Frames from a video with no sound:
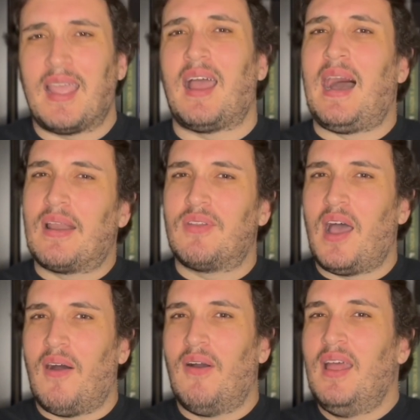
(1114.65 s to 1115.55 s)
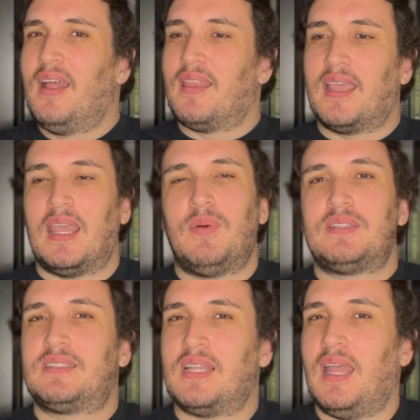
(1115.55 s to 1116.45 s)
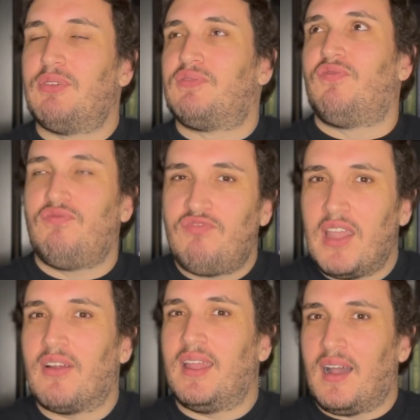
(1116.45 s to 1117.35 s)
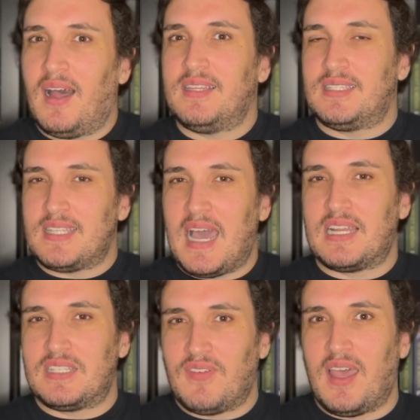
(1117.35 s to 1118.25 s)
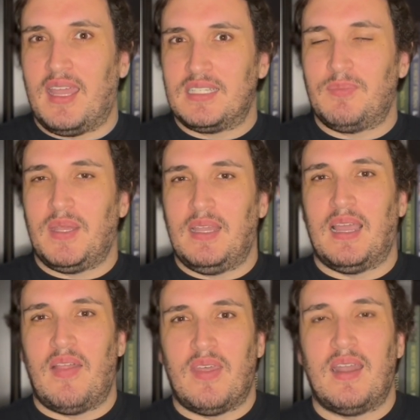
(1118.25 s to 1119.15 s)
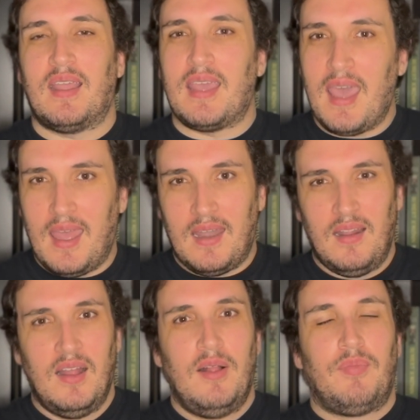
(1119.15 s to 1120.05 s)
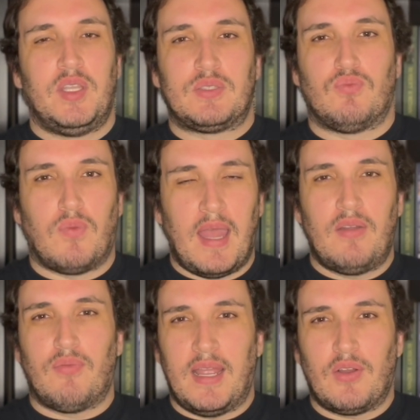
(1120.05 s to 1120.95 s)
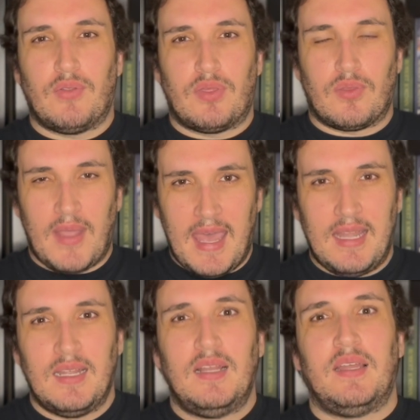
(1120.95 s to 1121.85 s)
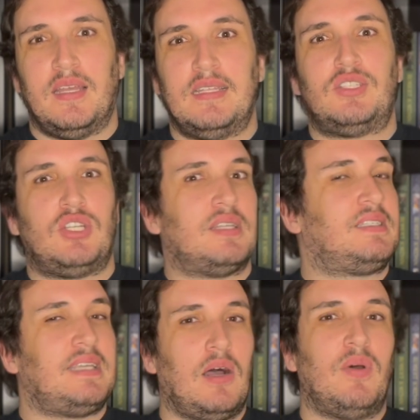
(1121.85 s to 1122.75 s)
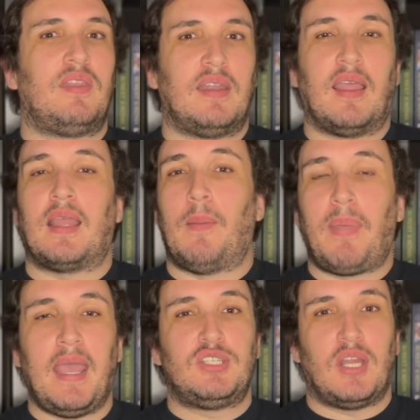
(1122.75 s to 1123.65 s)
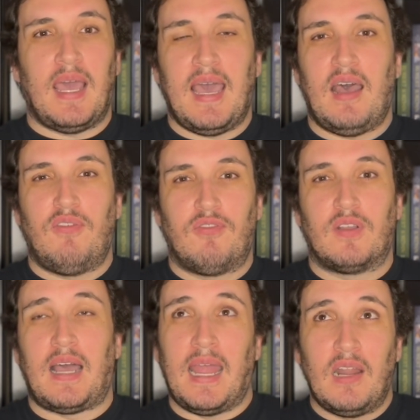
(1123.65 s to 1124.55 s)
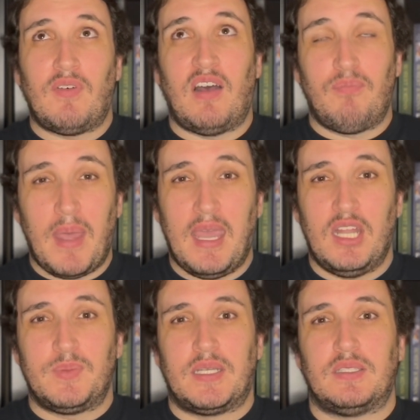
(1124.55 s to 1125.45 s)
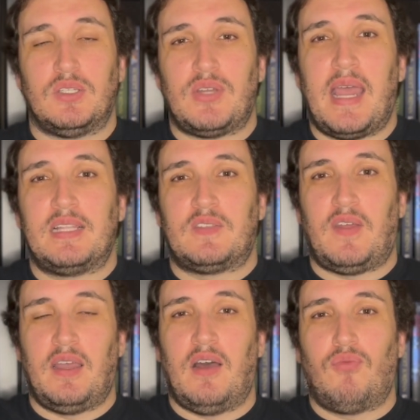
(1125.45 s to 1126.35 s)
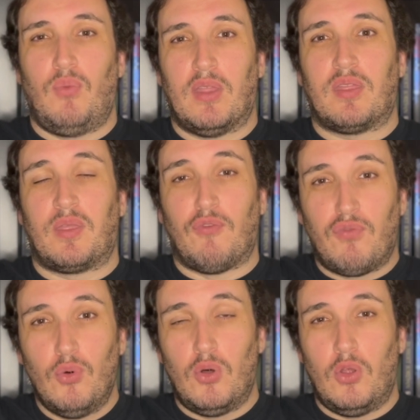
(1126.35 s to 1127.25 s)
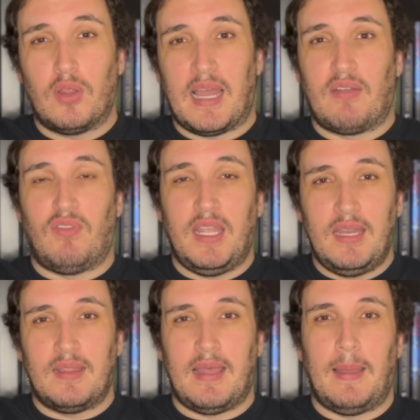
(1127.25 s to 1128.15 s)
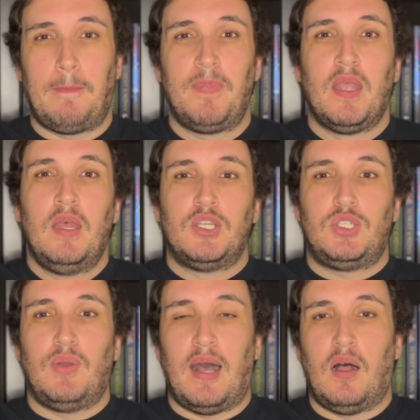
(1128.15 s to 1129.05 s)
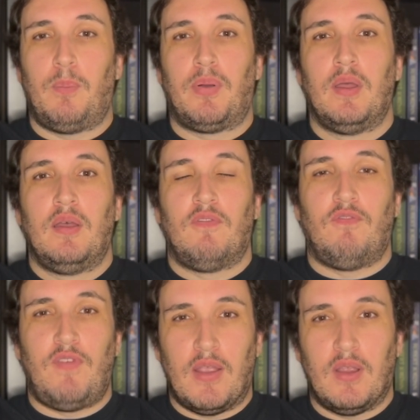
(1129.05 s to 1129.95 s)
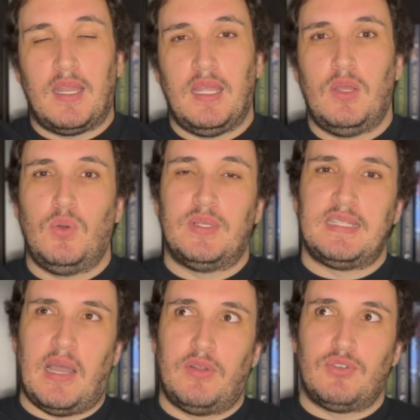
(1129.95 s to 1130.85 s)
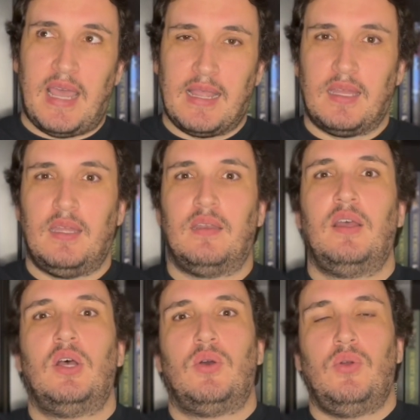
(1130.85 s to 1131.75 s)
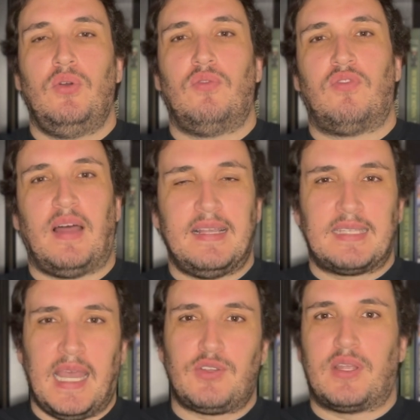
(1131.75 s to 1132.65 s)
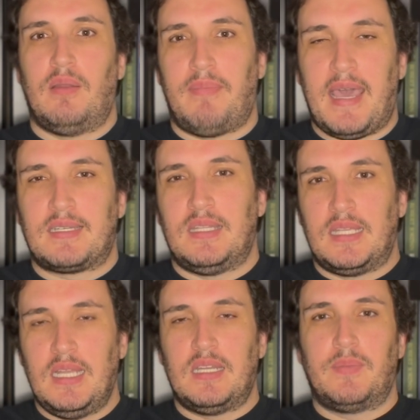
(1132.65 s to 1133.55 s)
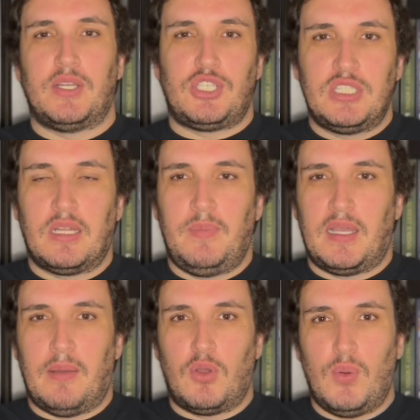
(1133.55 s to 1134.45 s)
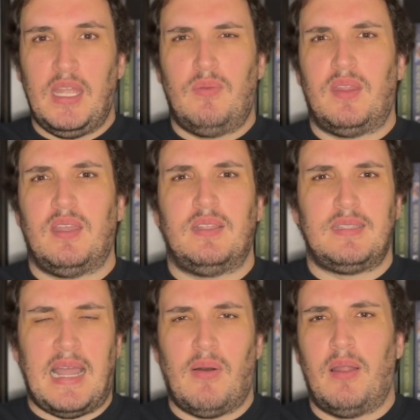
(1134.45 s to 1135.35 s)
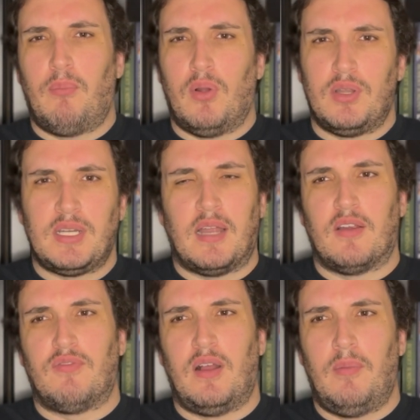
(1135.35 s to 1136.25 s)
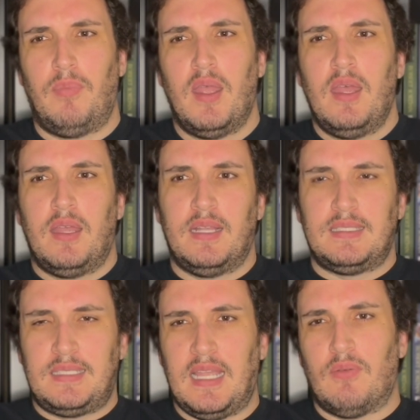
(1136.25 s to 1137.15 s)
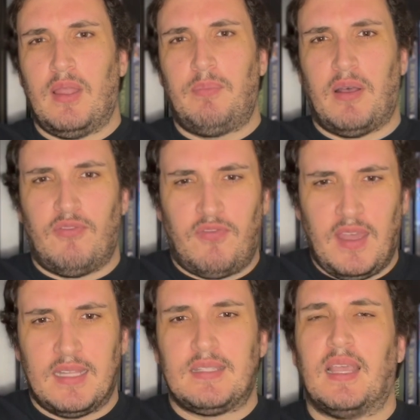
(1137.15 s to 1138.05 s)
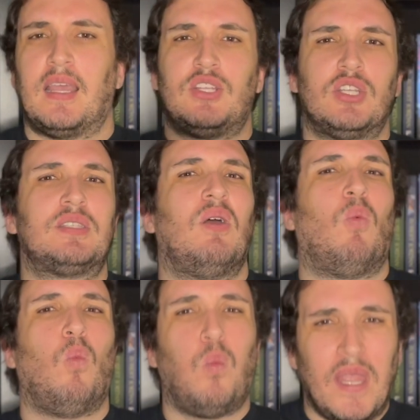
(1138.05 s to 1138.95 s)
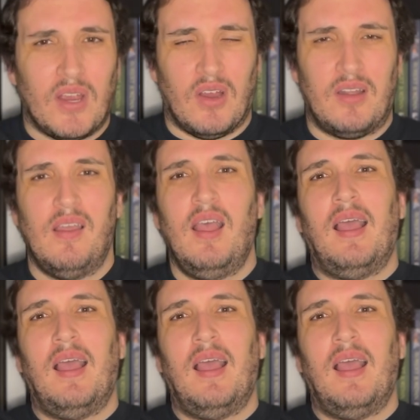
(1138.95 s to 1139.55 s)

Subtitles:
I don't know. Like it was very unsatisfying to me. And then again, this Red Raider threat is just dealt with in like a page and a half, kind of off page, because the dragons fly off with the Fool kind of leading them to help Verity, who is now a dragon, who flies Ketrican back to the kingdom because she's going to become queen with his now unborn daughter from his date rape of Fitz. Like, it's just weird.